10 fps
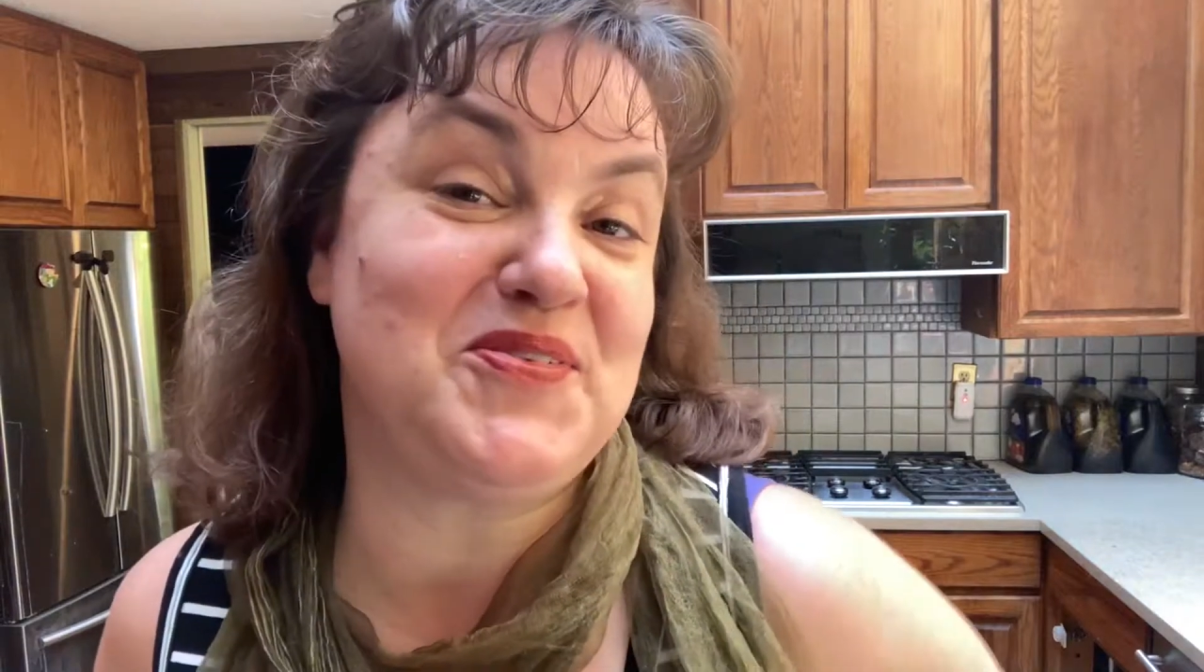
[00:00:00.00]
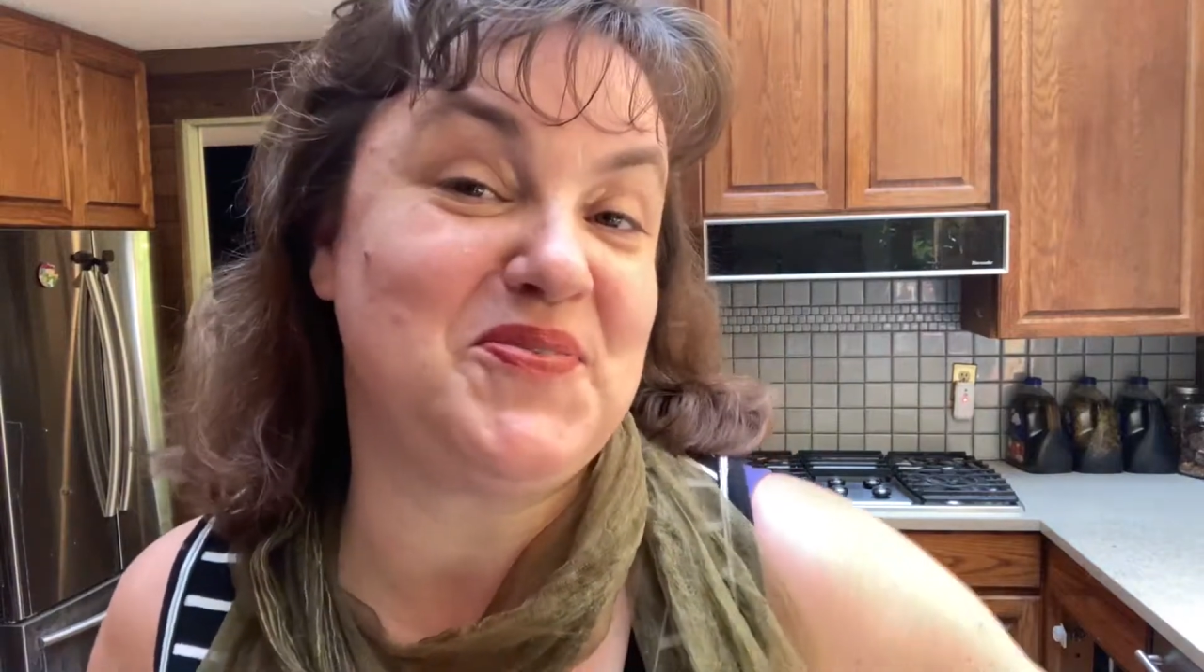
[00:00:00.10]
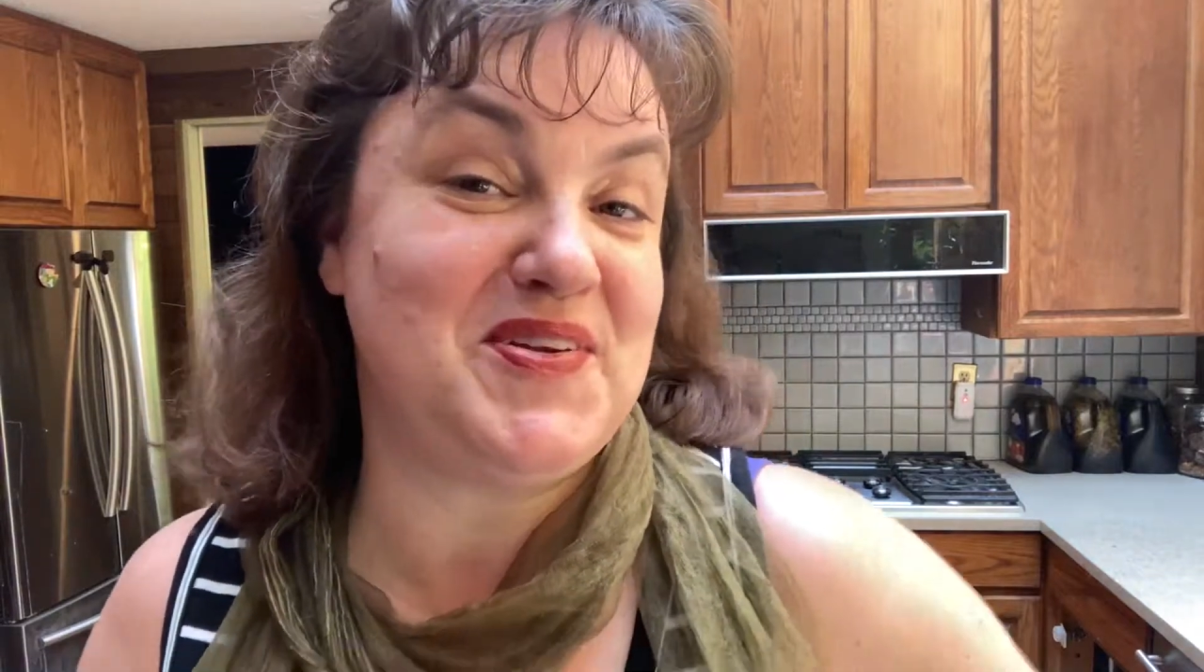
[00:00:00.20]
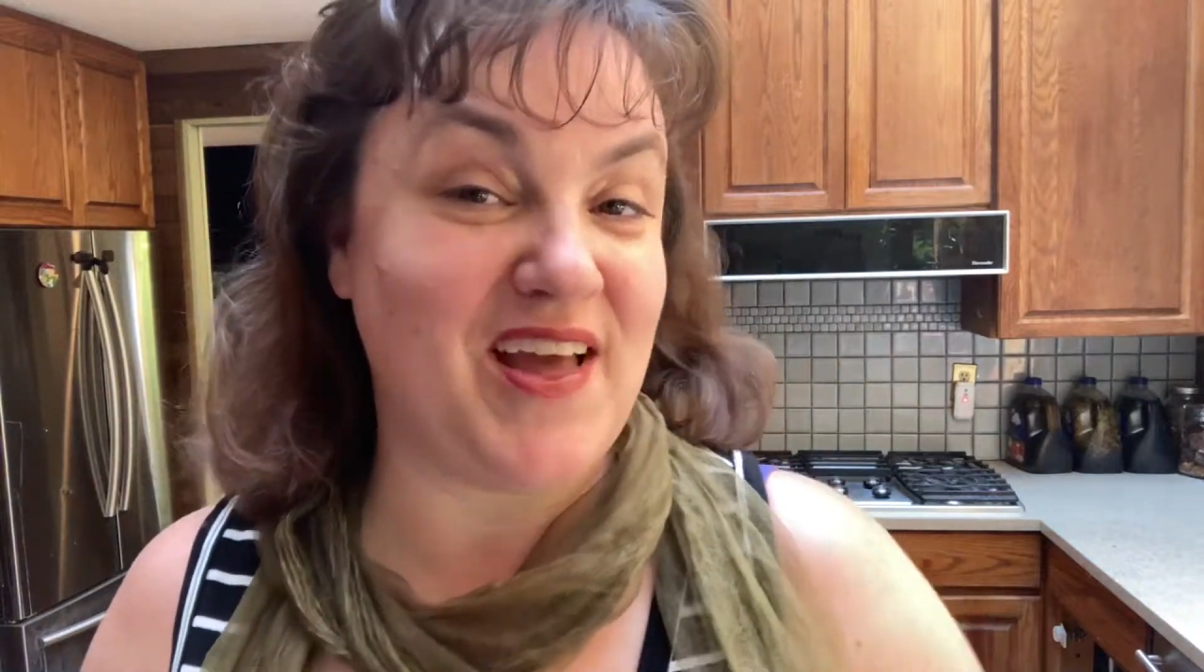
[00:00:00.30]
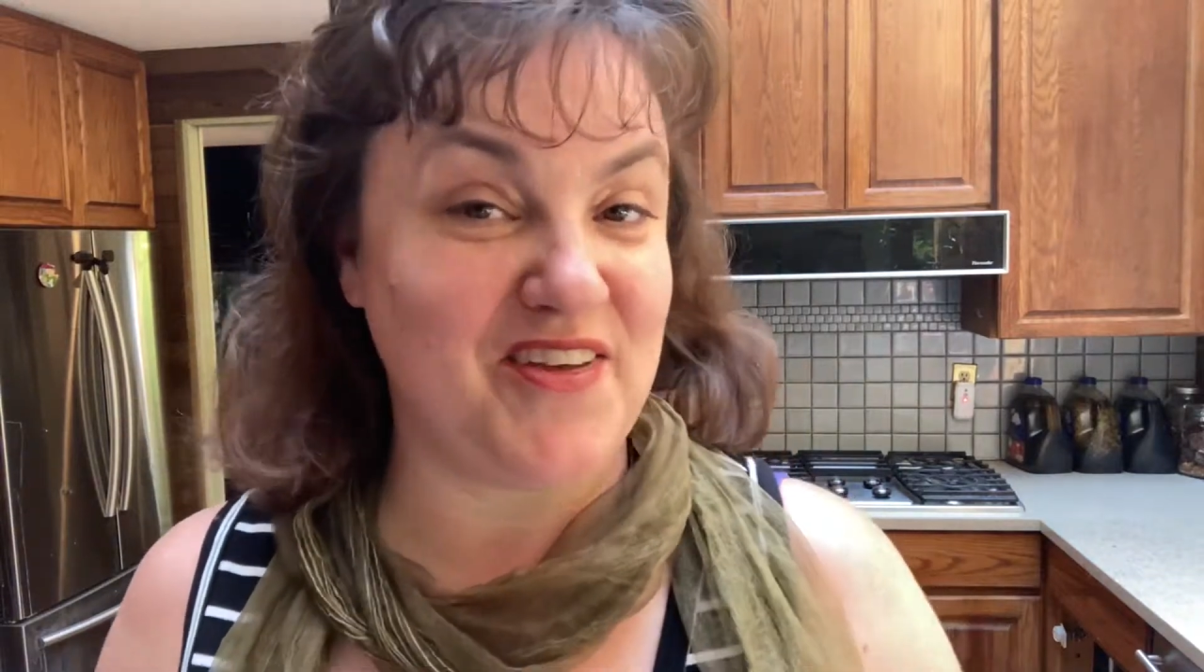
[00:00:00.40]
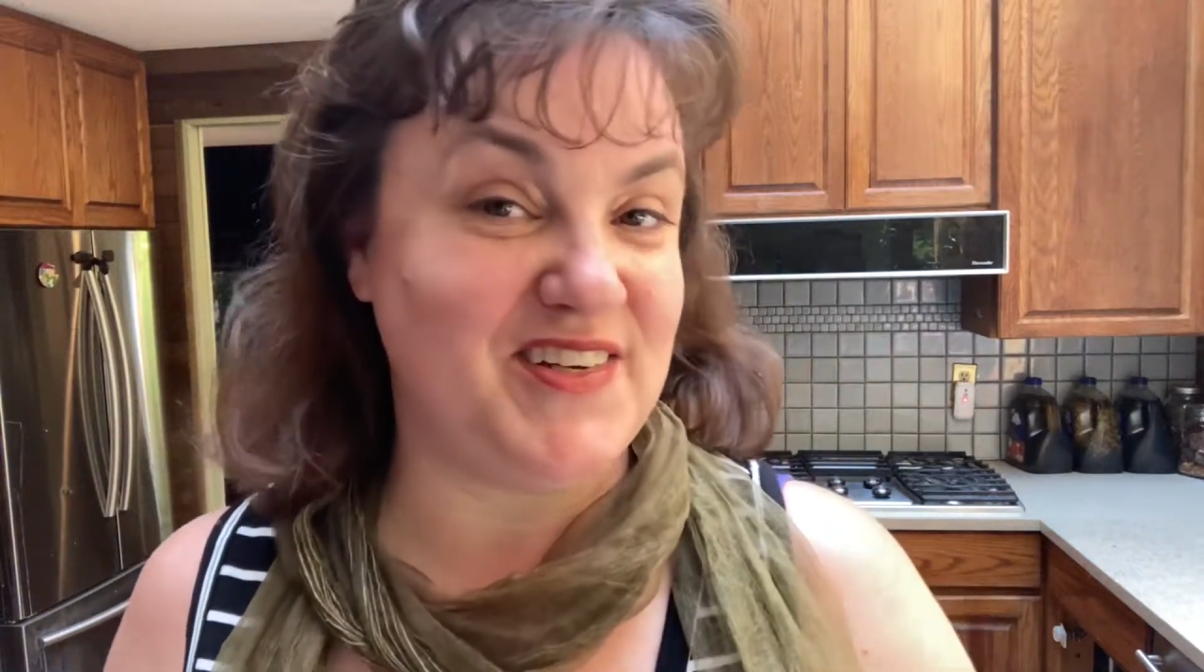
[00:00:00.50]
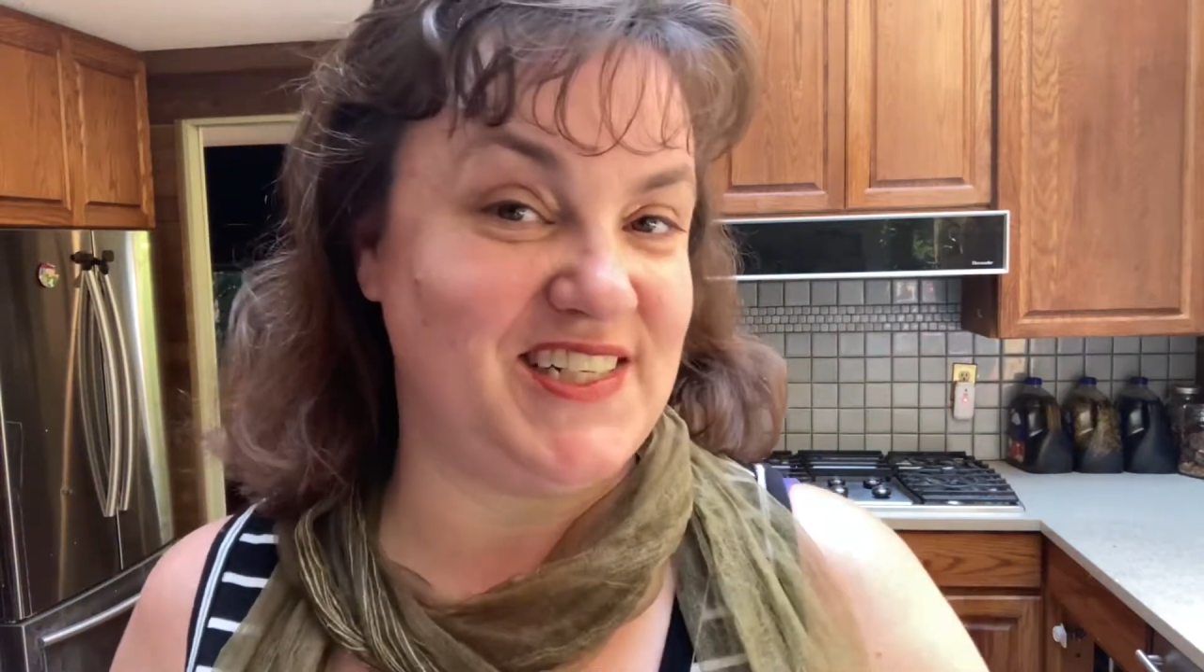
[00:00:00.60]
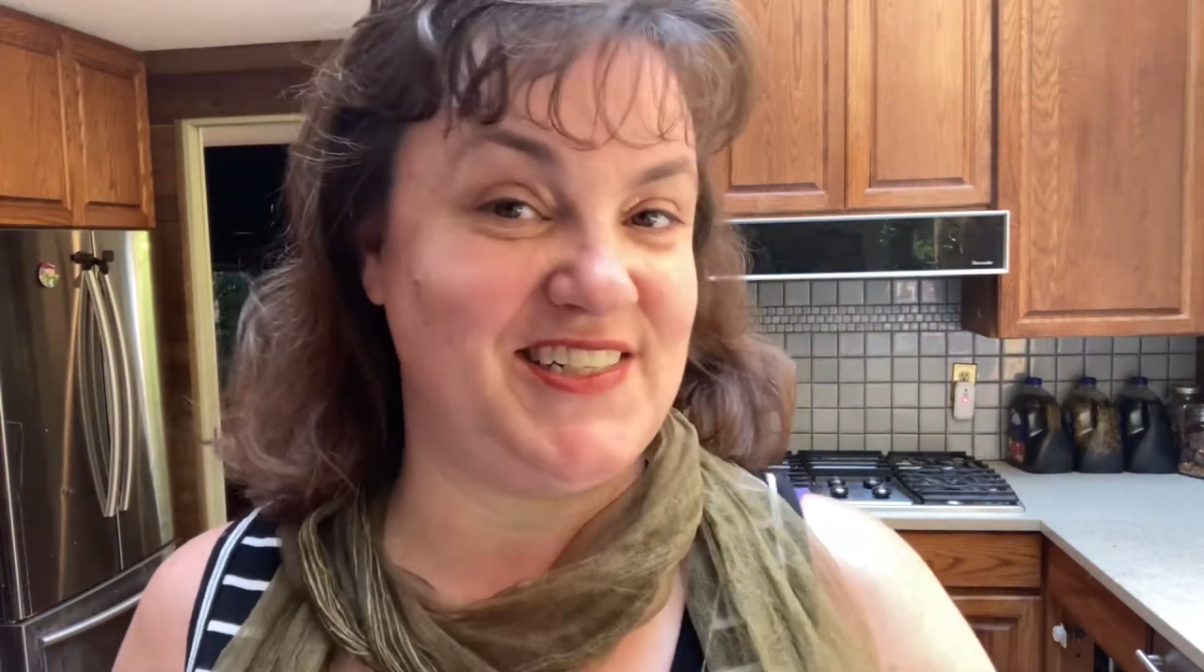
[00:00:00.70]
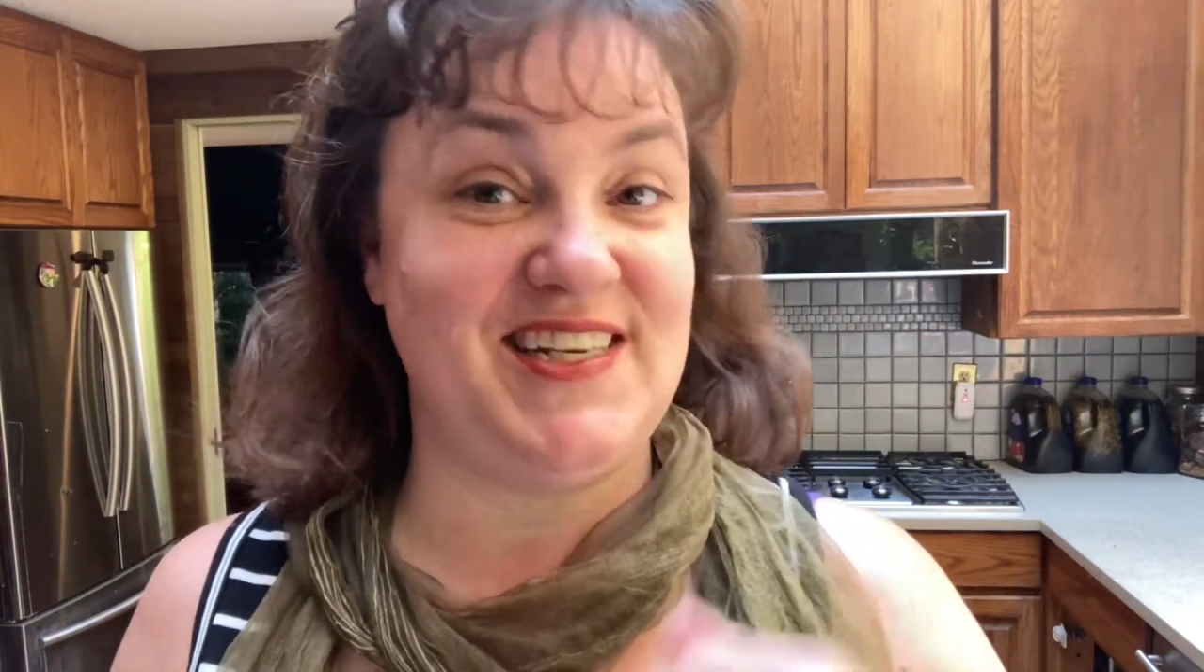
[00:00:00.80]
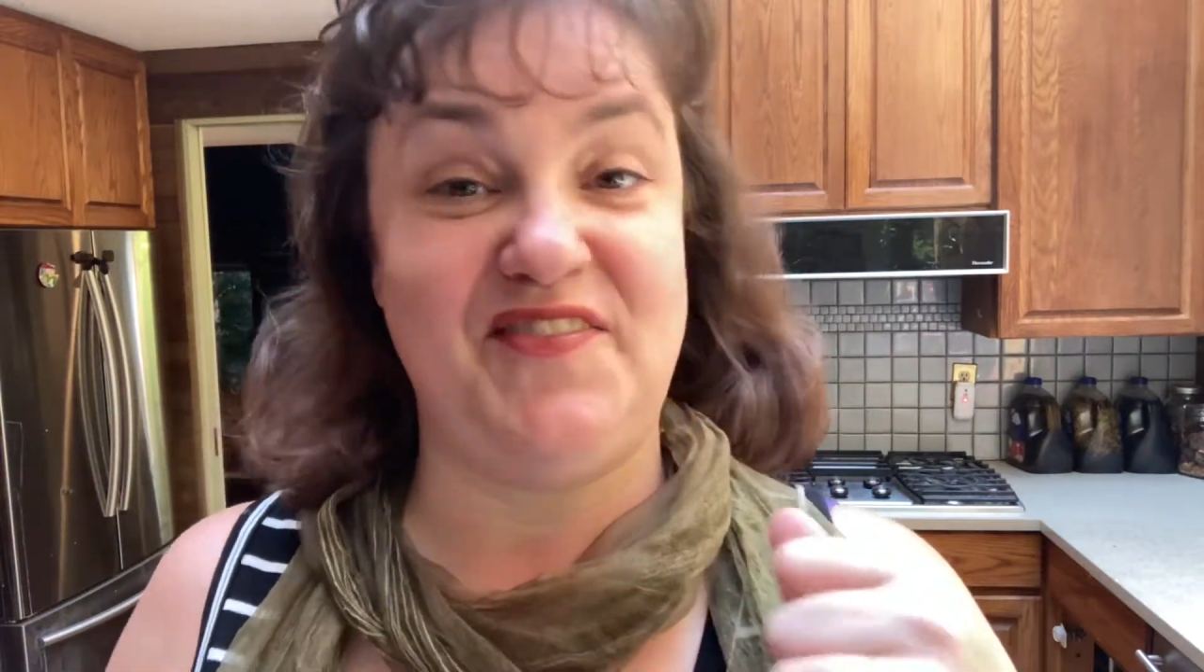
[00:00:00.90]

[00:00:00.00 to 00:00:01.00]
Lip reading: another edition of